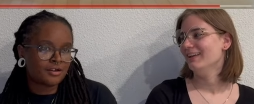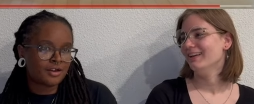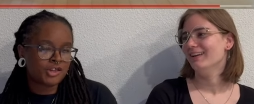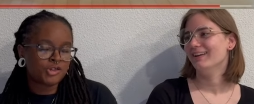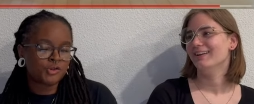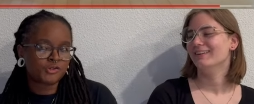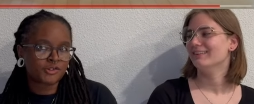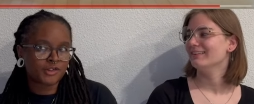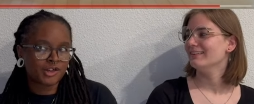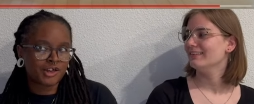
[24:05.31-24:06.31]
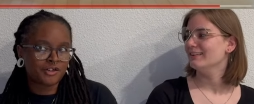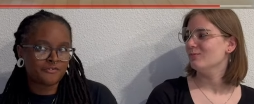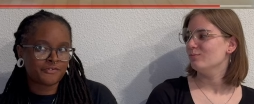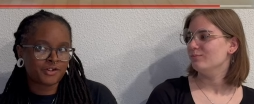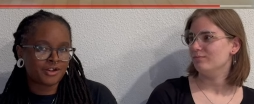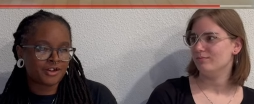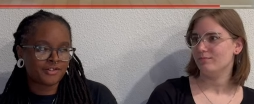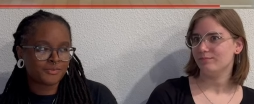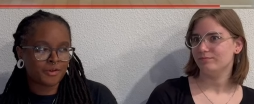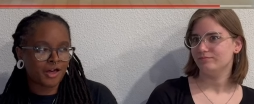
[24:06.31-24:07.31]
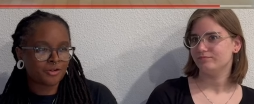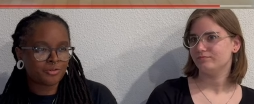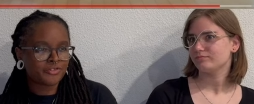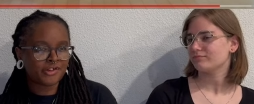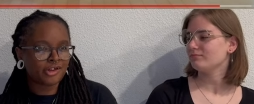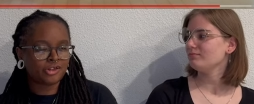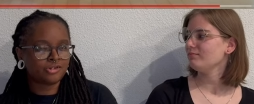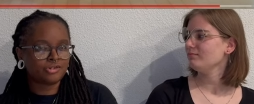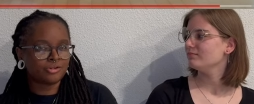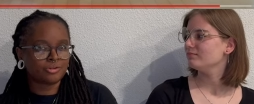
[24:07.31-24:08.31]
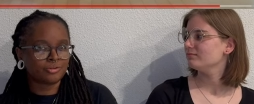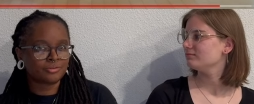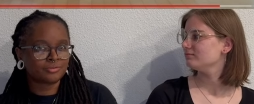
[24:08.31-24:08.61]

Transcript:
Speaker 1: I used to think I had a fear of heights, but I don't think I do.